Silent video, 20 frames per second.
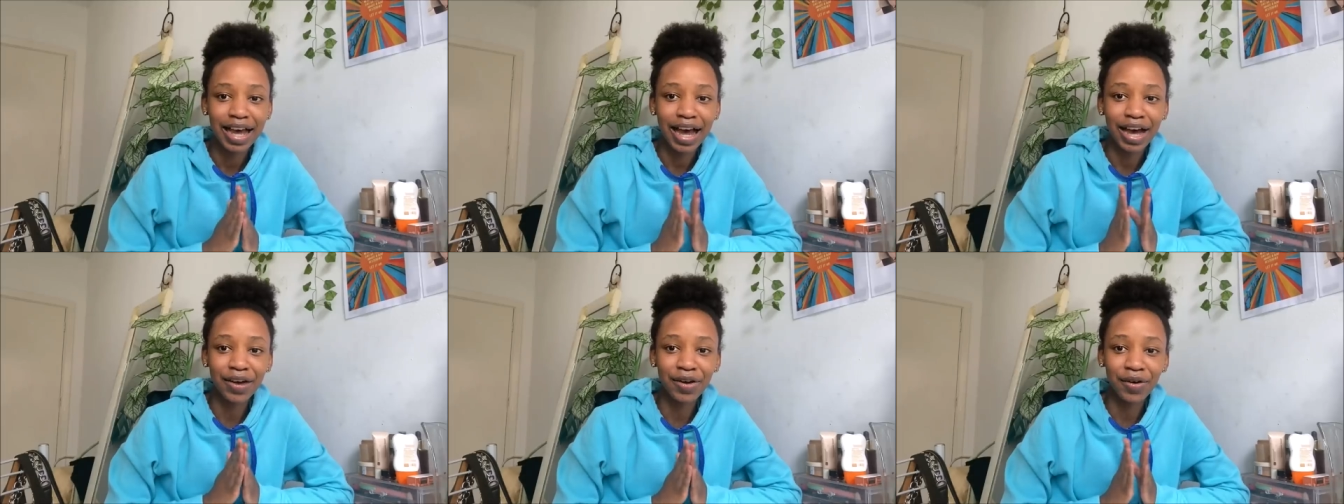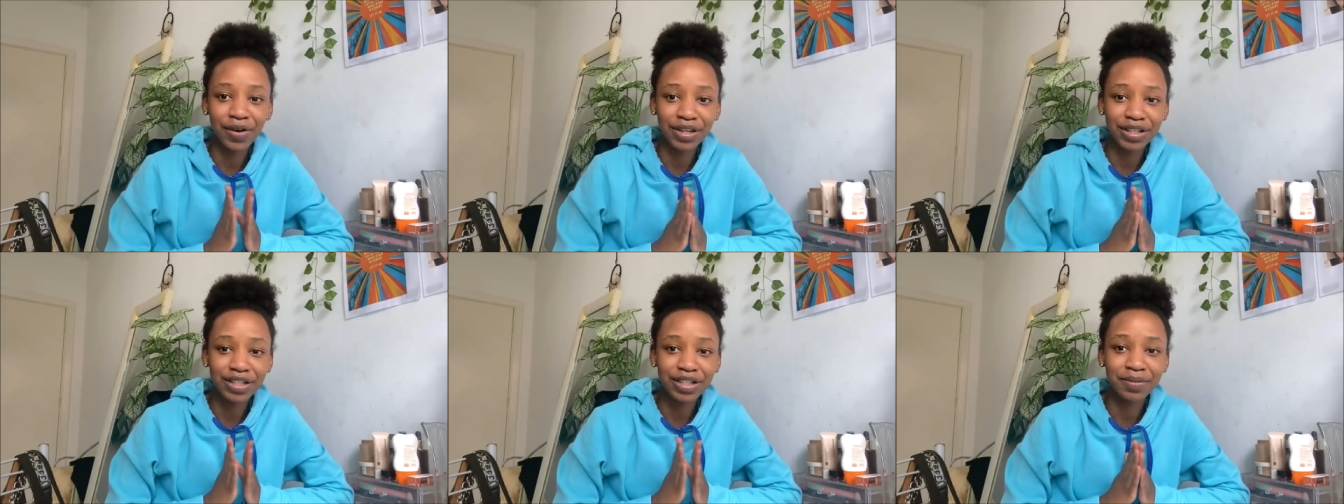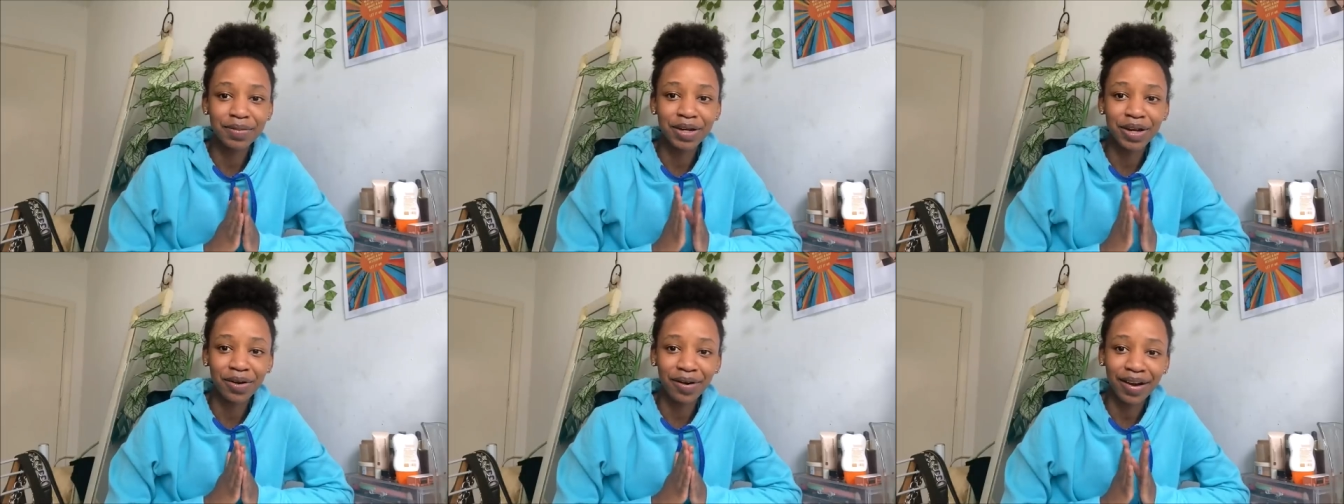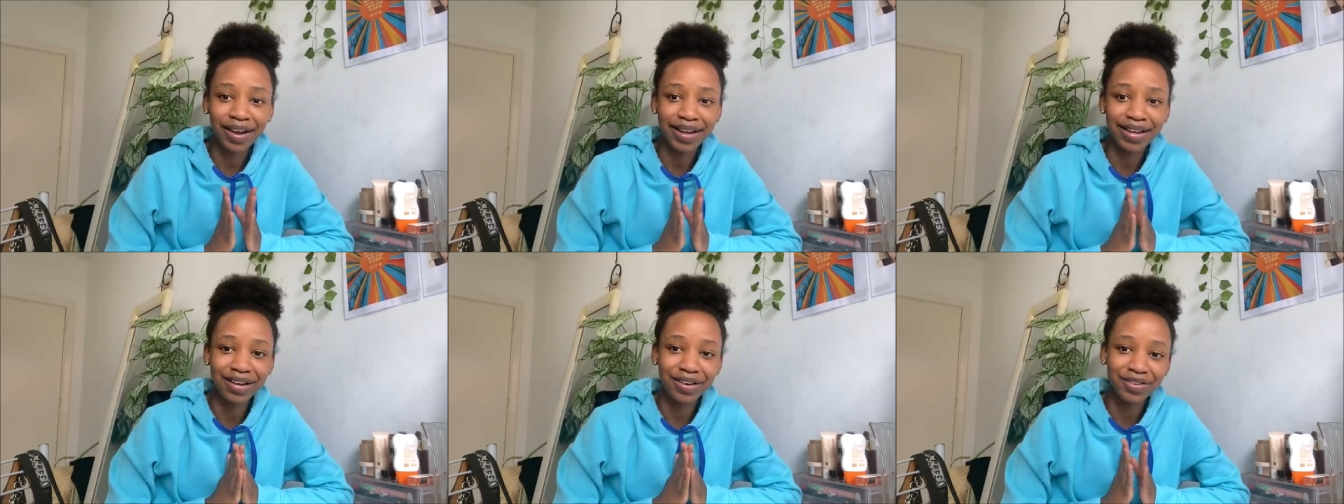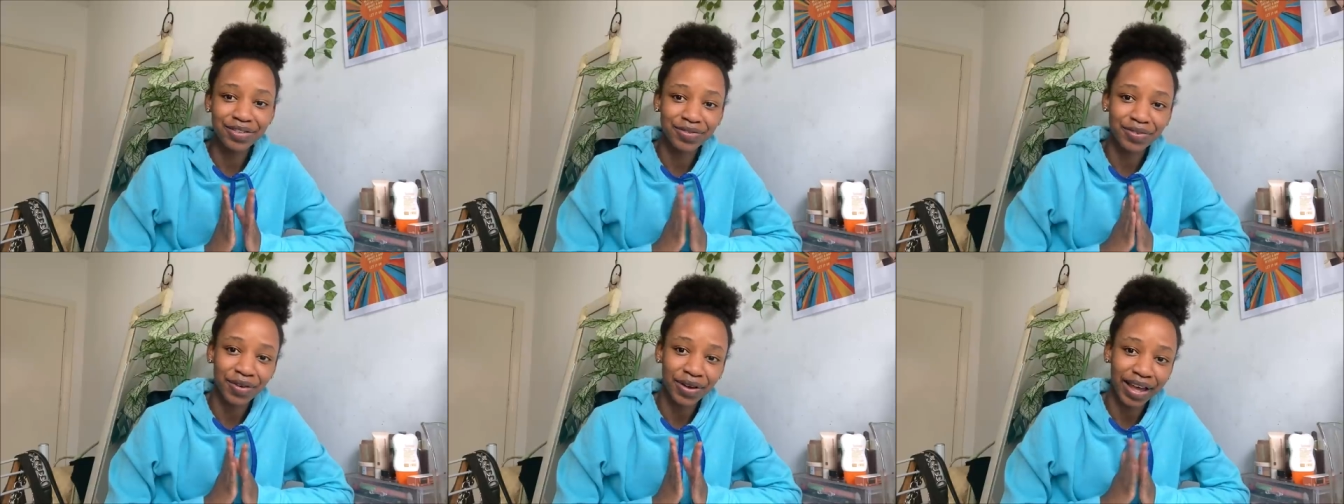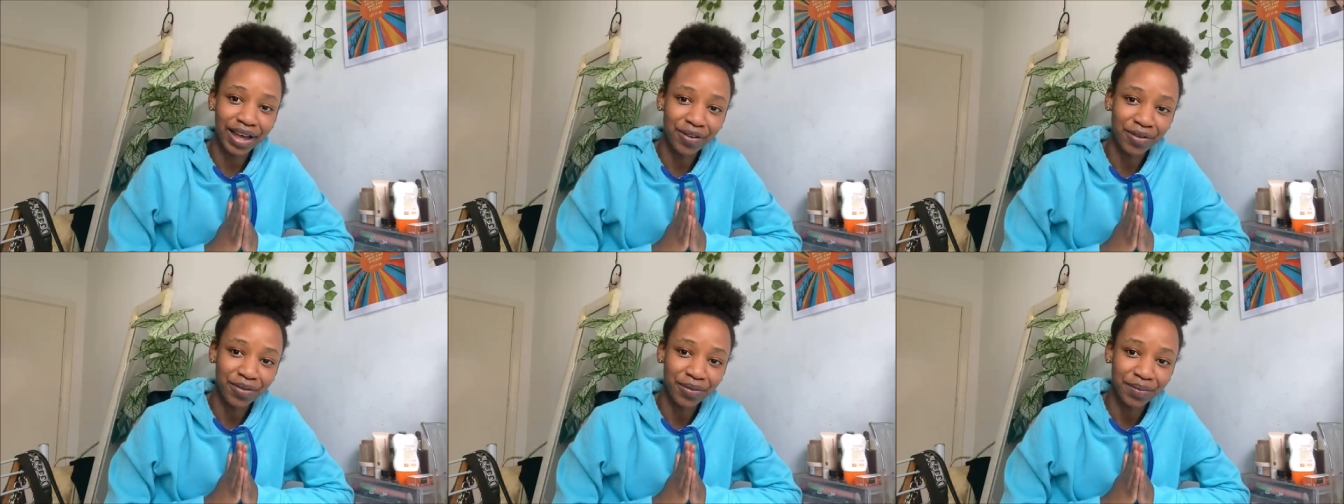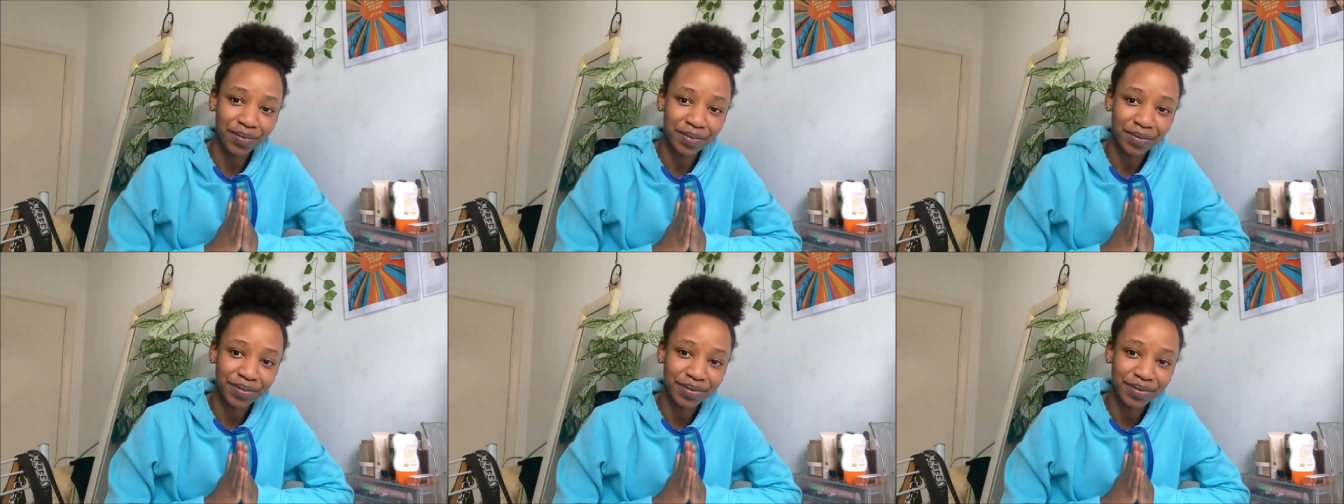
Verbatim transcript: are going to be crying out for help